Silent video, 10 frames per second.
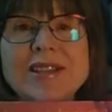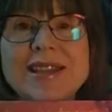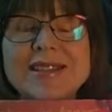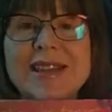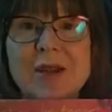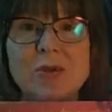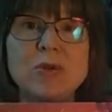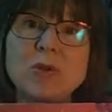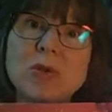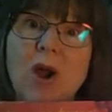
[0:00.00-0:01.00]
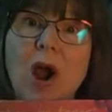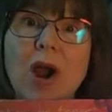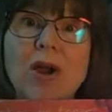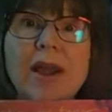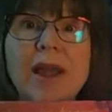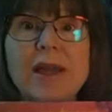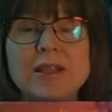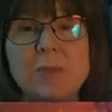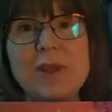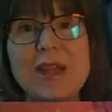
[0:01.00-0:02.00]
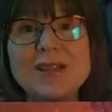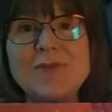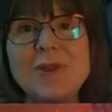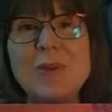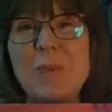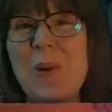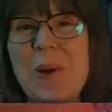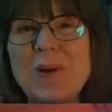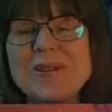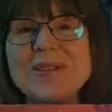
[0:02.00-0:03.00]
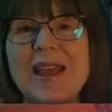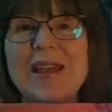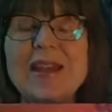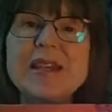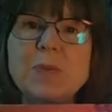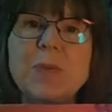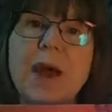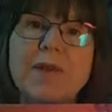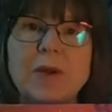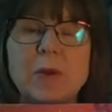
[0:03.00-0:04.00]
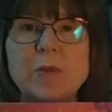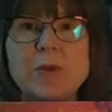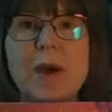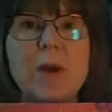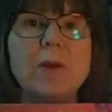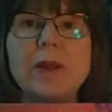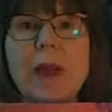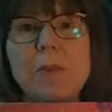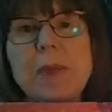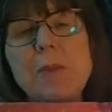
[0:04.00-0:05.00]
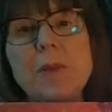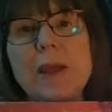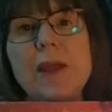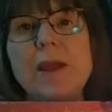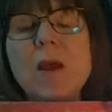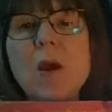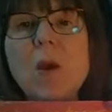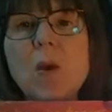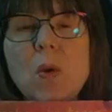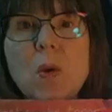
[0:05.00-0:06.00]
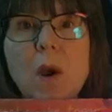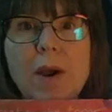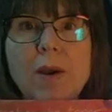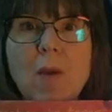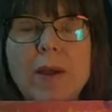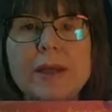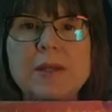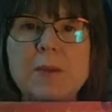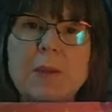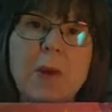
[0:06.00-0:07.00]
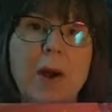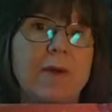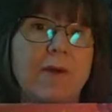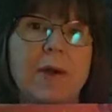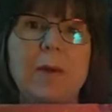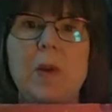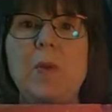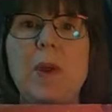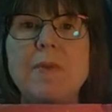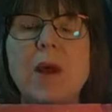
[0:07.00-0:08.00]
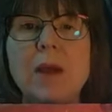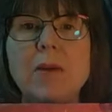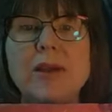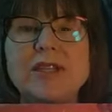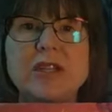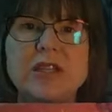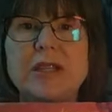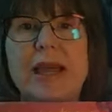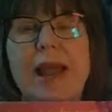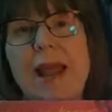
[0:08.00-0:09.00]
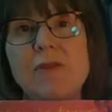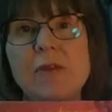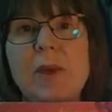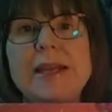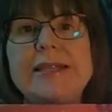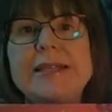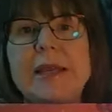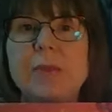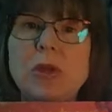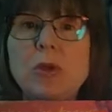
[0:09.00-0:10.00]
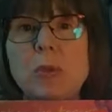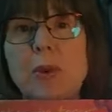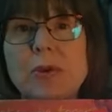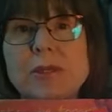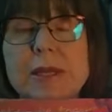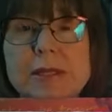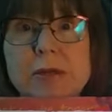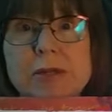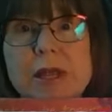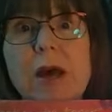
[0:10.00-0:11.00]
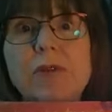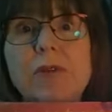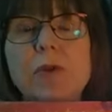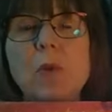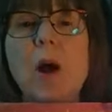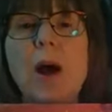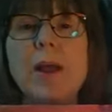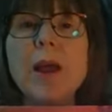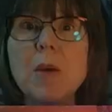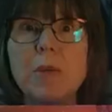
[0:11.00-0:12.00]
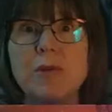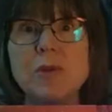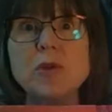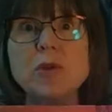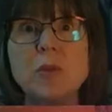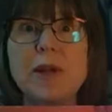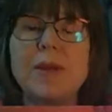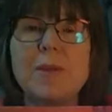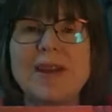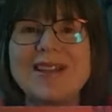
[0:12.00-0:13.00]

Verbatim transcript: this and who do the art. It's a place for you to post, and it is a private group, so I only let people in who are going to be part of our group. I'm not going to just let everybody see it. I mean, you can post things yourself if you want, but if you just want to limit